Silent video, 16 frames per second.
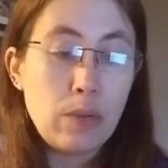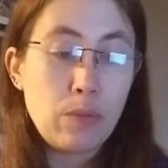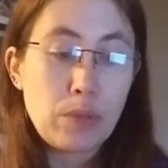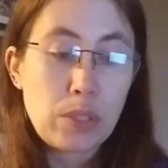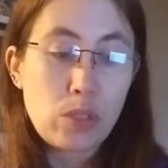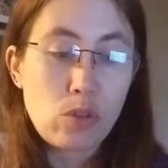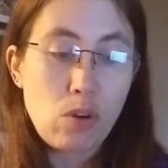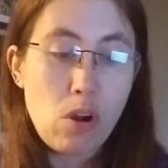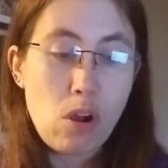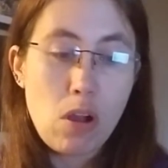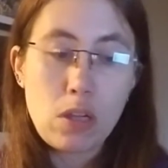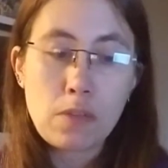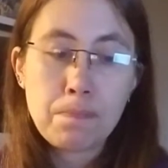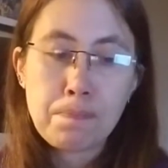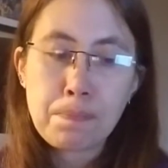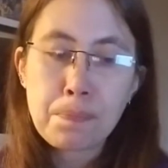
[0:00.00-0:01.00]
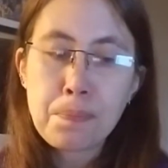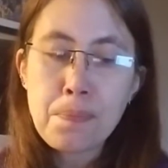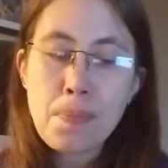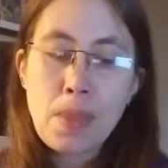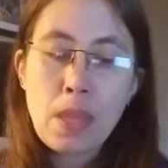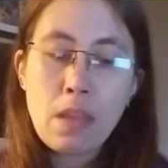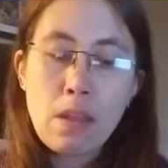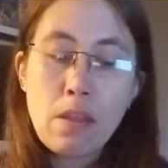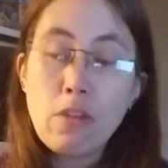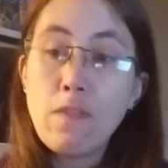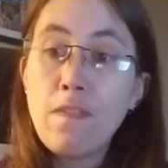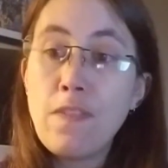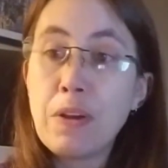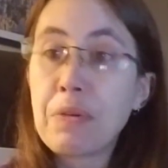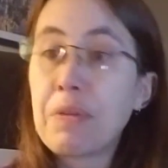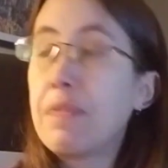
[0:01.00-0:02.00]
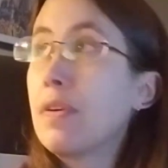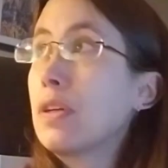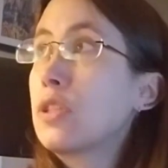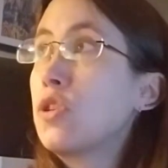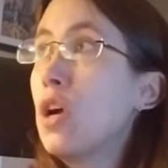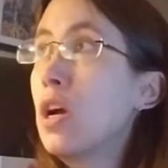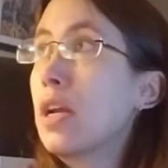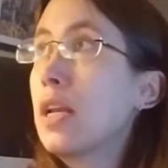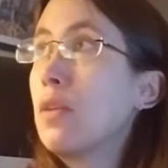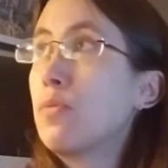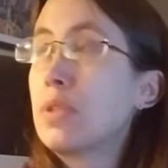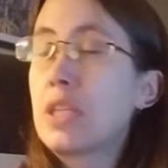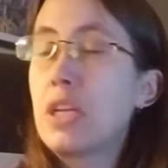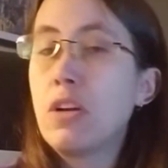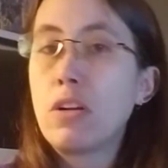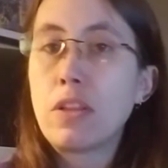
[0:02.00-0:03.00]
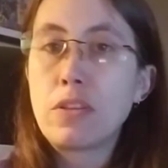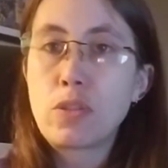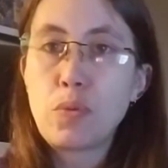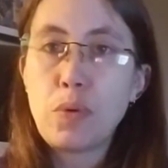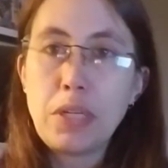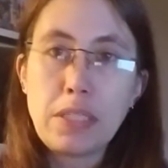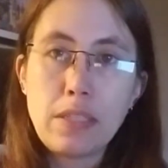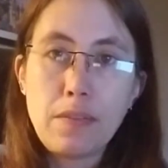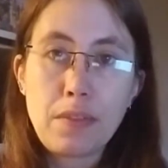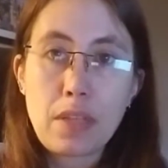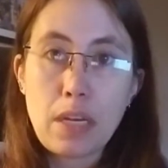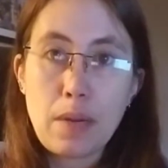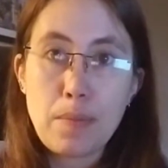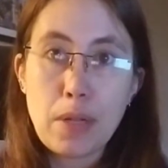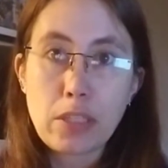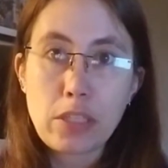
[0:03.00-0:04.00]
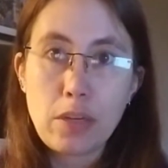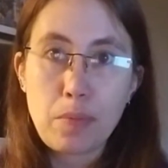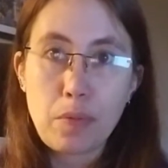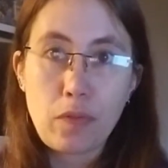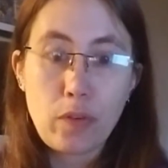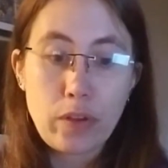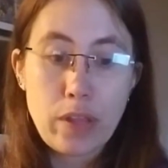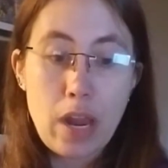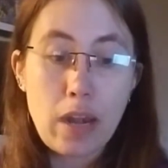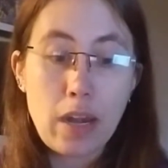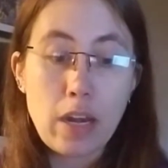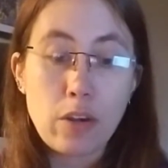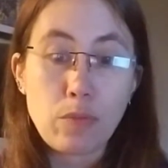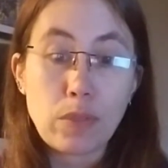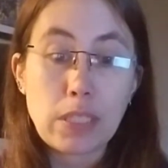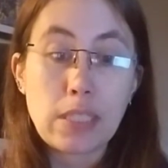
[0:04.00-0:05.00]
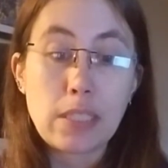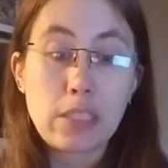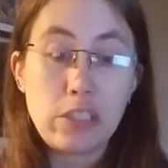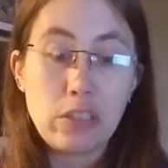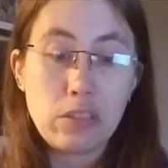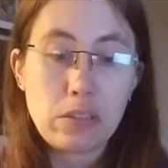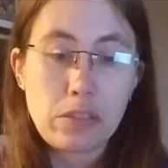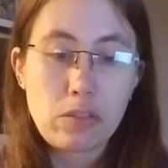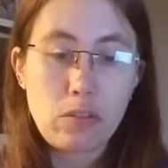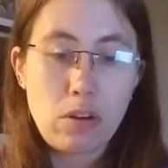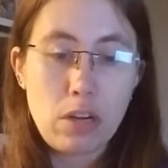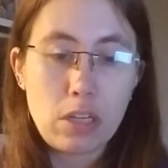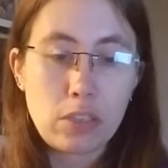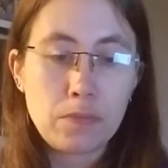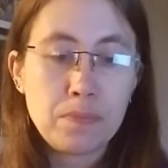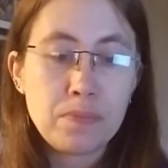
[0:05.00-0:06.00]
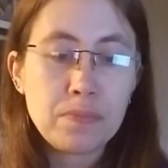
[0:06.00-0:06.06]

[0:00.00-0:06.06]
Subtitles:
was strong. Very, very strong. And it was cured on the 27th and I melted it before that and it was still strong.